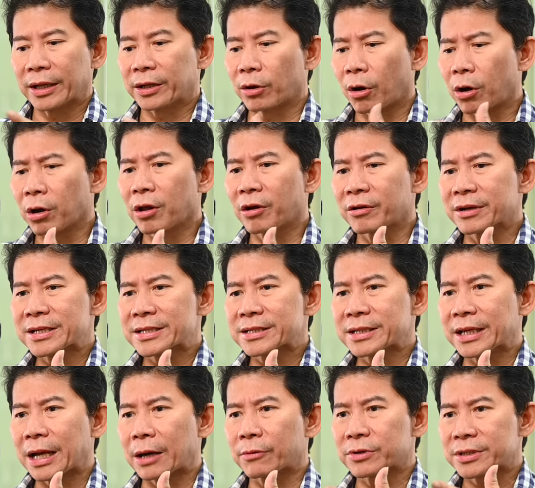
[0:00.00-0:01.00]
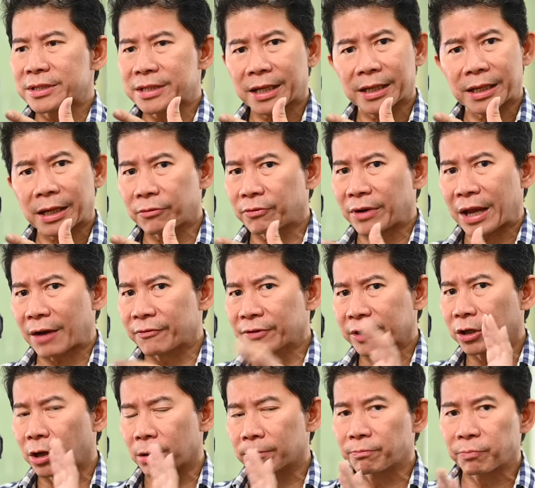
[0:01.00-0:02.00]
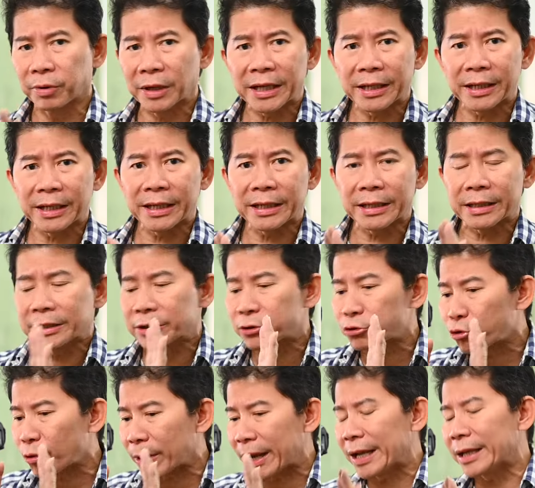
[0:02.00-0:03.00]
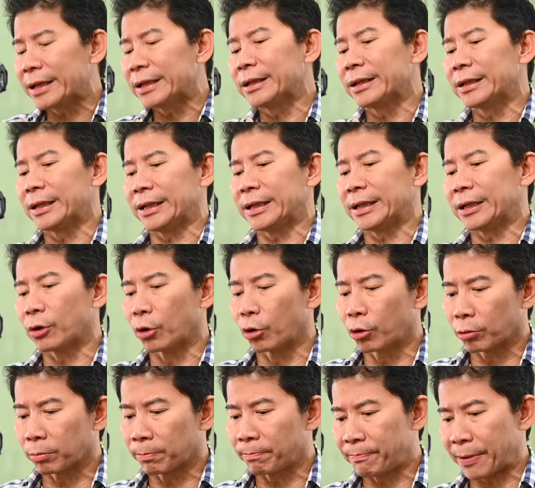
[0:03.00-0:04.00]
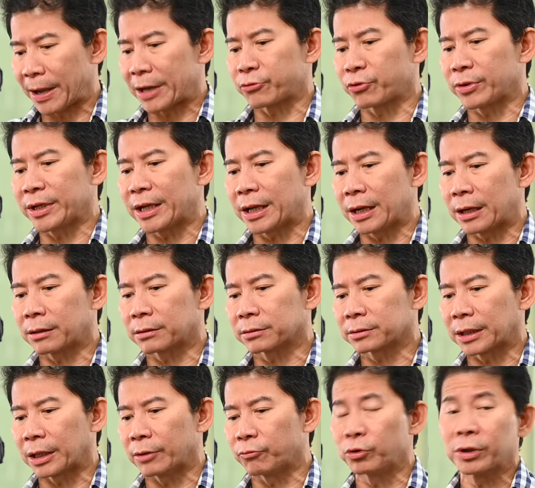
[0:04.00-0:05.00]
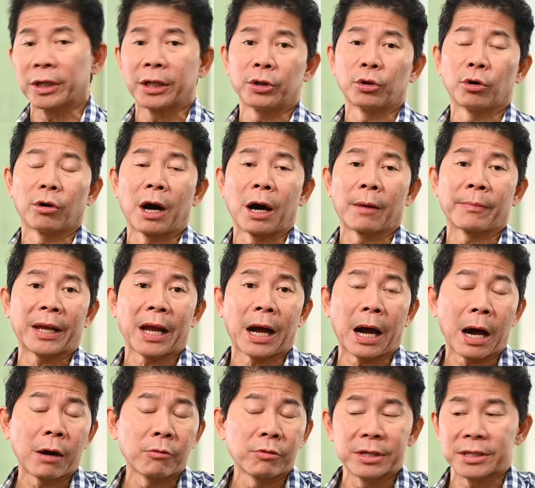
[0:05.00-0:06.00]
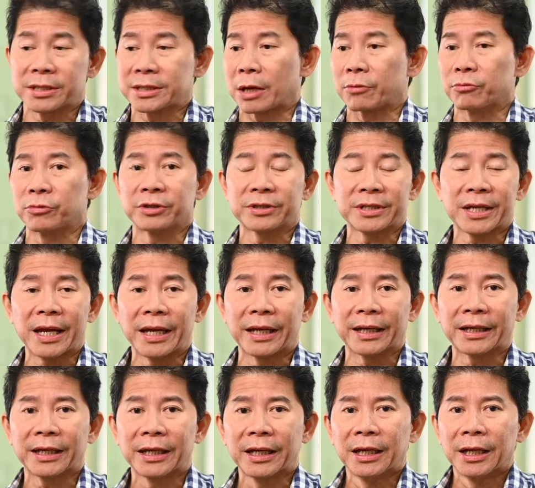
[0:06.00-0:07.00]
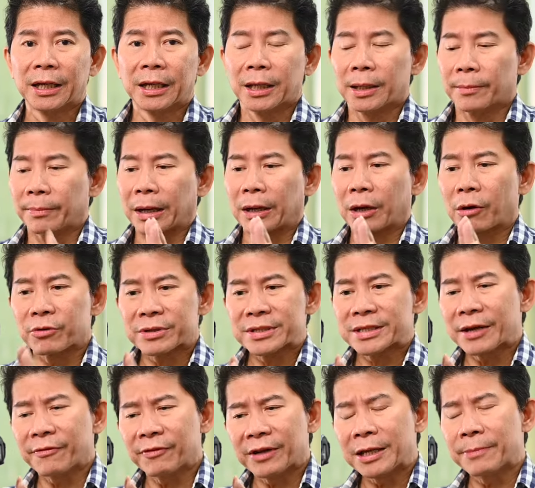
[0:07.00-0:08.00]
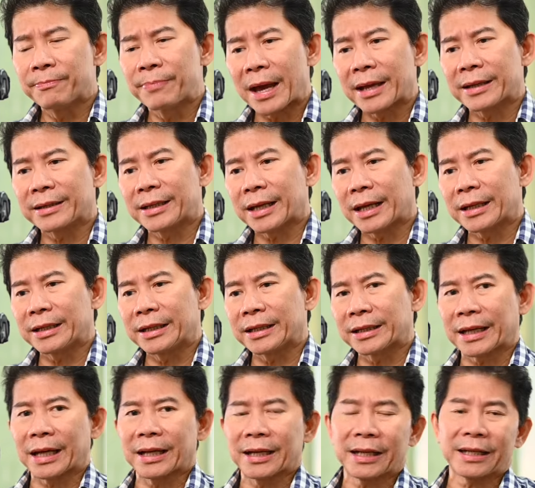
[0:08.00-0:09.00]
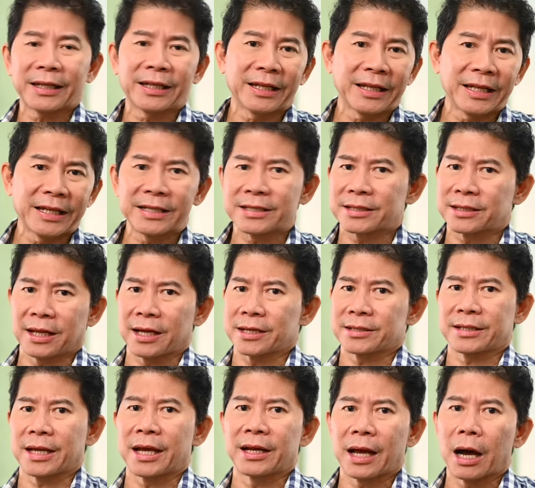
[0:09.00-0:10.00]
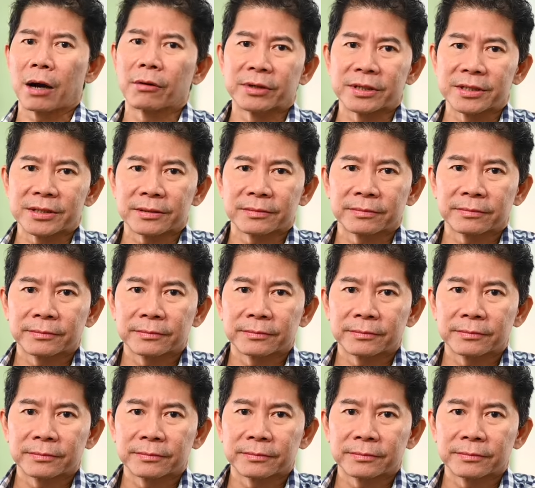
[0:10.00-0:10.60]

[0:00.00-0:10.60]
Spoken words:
in all honesty, I would say that we haven't completely drained the whole battery out and wouldn't know how many hours that would take, but I would safely bet that it can at least last 10 hours.